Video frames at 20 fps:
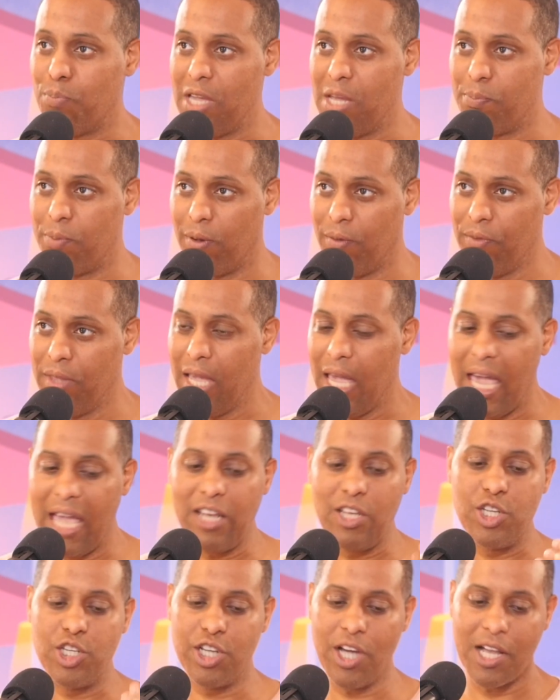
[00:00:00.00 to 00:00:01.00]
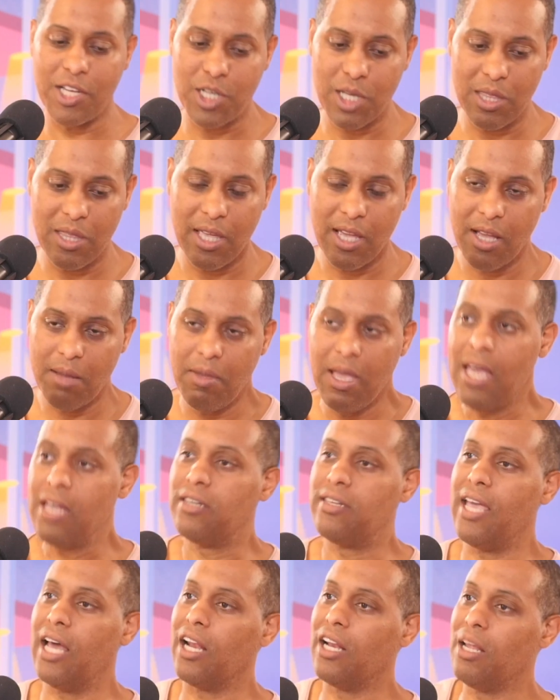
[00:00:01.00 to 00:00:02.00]
people and judging them,
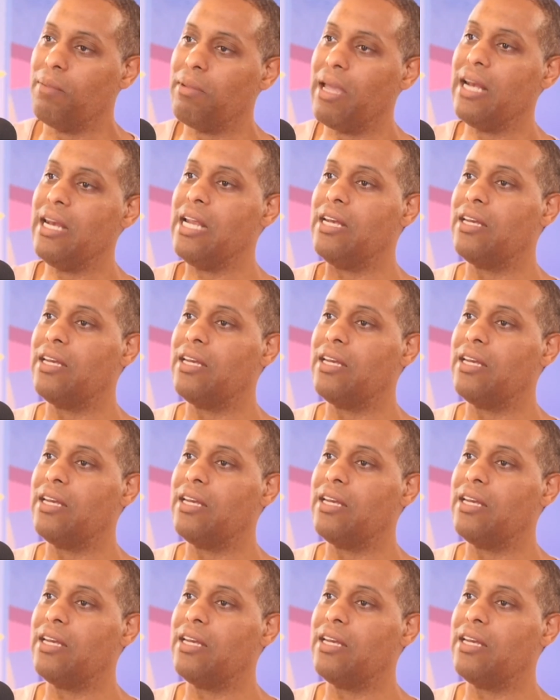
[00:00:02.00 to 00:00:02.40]
telling them they